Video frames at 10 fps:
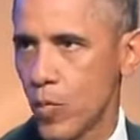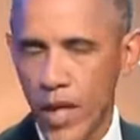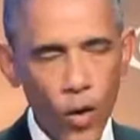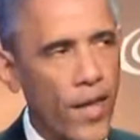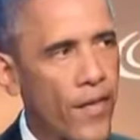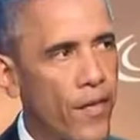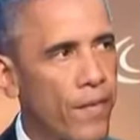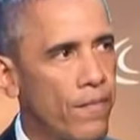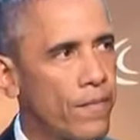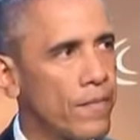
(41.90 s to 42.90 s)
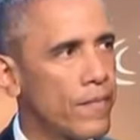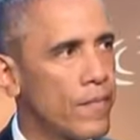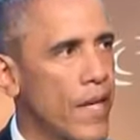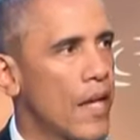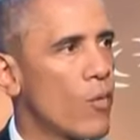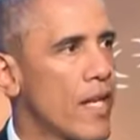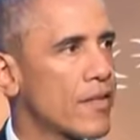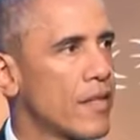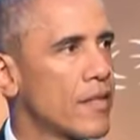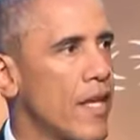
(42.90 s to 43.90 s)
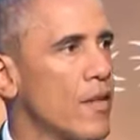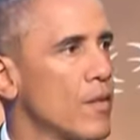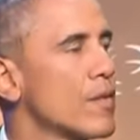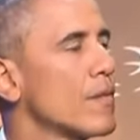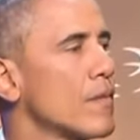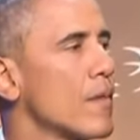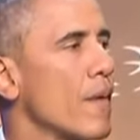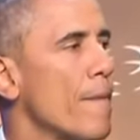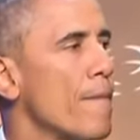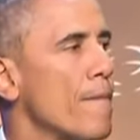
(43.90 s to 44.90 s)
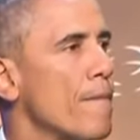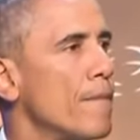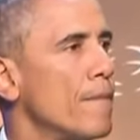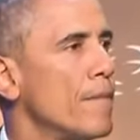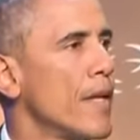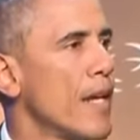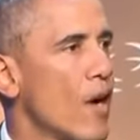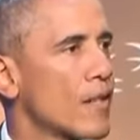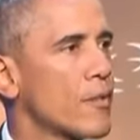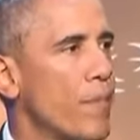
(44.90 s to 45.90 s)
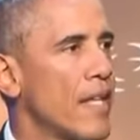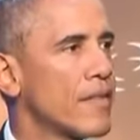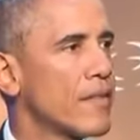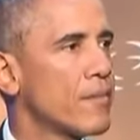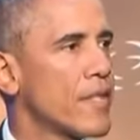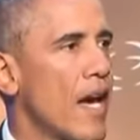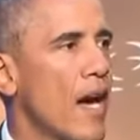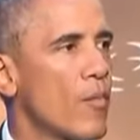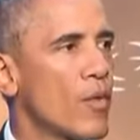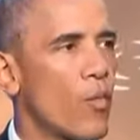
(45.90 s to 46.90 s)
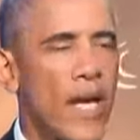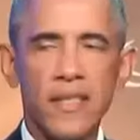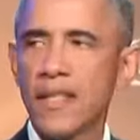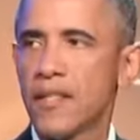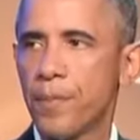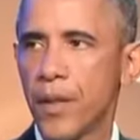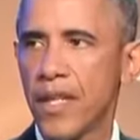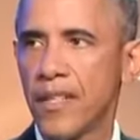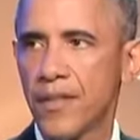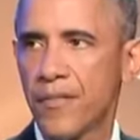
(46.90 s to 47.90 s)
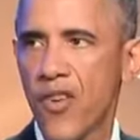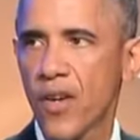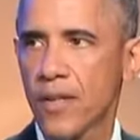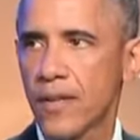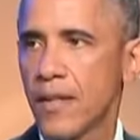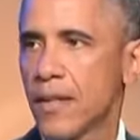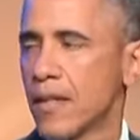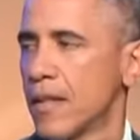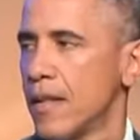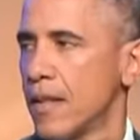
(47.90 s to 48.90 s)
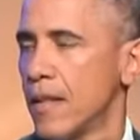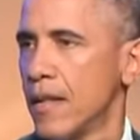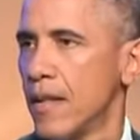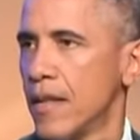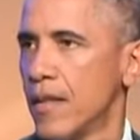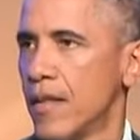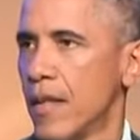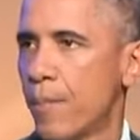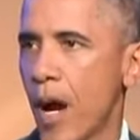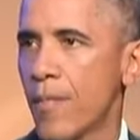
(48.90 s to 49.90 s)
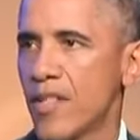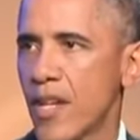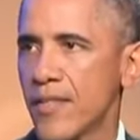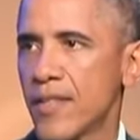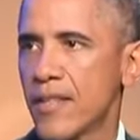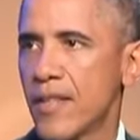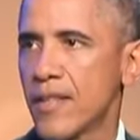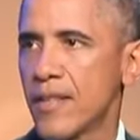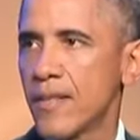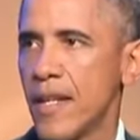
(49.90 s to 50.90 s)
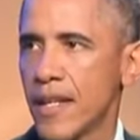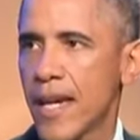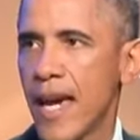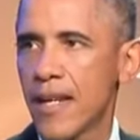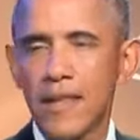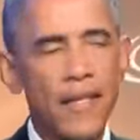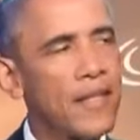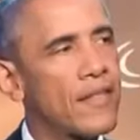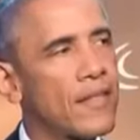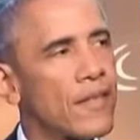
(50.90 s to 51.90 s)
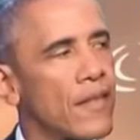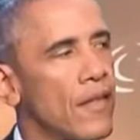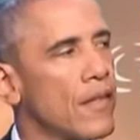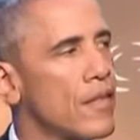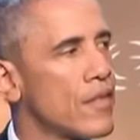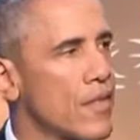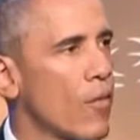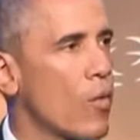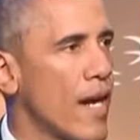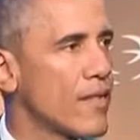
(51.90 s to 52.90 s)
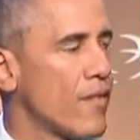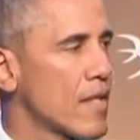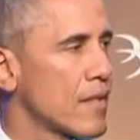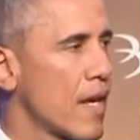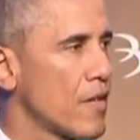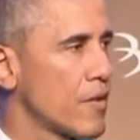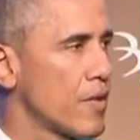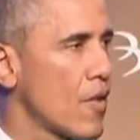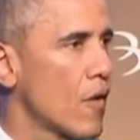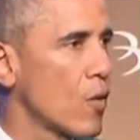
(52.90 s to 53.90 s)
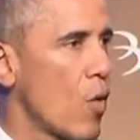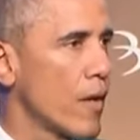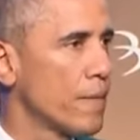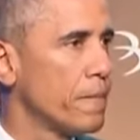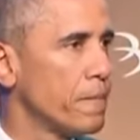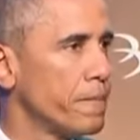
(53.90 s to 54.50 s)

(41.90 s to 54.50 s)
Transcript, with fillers: We know that the unrest continues, and Eric spent some time with the residents and police of Ferguson, and the Department of Justice has indicated that its civil rights investigation is ongoing.